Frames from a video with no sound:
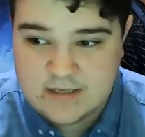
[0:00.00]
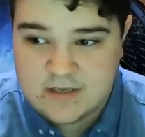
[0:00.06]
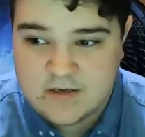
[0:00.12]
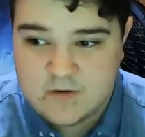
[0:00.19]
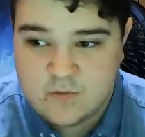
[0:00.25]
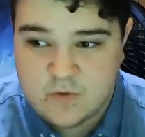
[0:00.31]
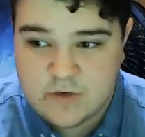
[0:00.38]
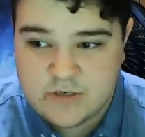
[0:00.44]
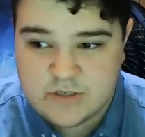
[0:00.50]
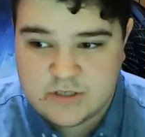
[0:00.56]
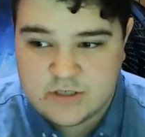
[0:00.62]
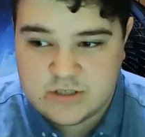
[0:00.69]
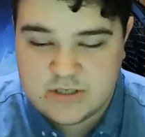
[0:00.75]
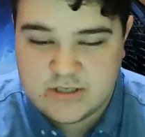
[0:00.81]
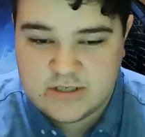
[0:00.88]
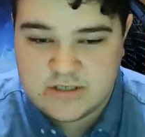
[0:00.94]

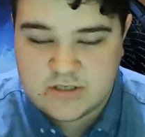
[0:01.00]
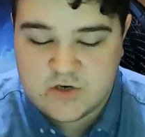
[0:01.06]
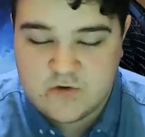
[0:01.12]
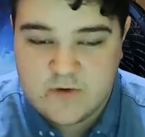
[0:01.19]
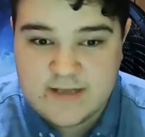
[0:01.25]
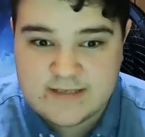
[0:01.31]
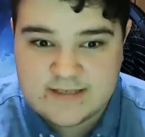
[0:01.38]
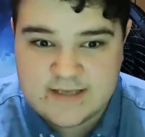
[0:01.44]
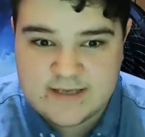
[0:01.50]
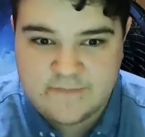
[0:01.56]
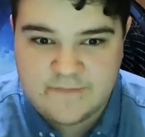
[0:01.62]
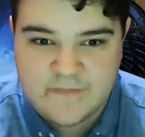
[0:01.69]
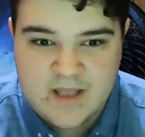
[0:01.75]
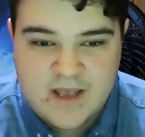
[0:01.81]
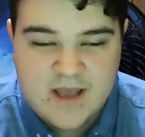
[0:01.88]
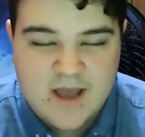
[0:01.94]
which is crazy.
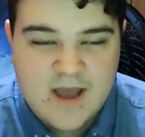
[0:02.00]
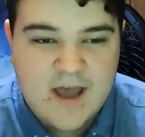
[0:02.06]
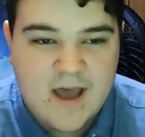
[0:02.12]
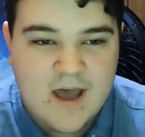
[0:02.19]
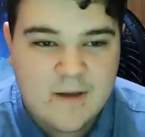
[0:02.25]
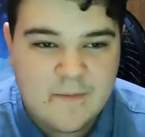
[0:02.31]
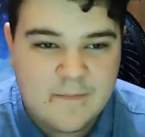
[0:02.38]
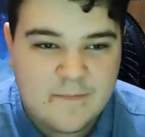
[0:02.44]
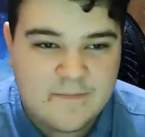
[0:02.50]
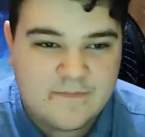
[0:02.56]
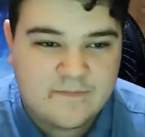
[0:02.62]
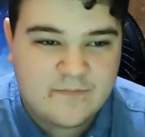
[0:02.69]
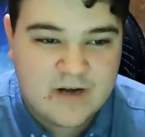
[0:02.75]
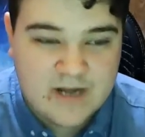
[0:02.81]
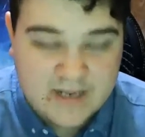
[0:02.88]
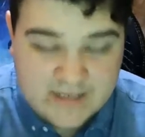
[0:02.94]

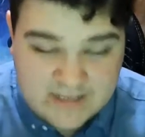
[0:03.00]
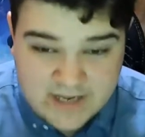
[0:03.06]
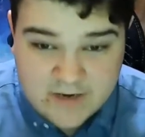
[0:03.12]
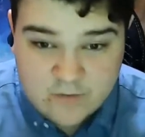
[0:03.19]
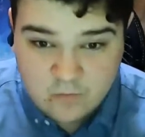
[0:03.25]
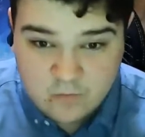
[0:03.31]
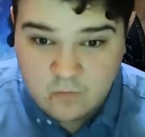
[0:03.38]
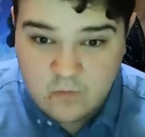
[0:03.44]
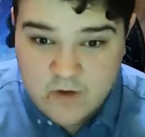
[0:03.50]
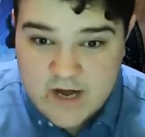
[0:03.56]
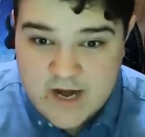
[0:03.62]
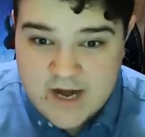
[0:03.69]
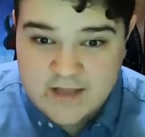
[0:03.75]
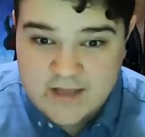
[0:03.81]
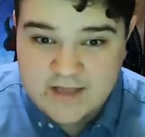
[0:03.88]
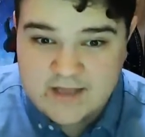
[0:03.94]
But I did
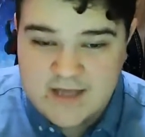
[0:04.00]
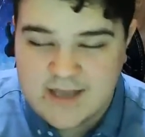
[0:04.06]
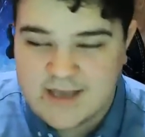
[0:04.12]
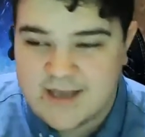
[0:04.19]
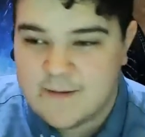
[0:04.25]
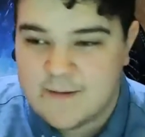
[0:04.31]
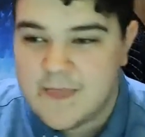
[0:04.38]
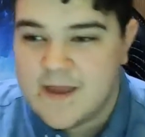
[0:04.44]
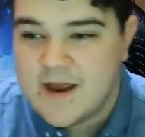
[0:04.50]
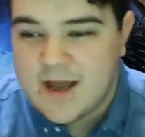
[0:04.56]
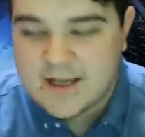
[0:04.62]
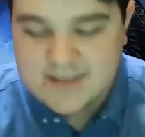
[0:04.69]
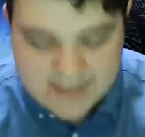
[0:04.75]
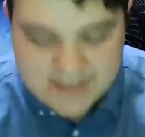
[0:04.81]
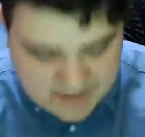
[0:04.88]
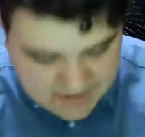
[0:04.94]
really like it. Essentially,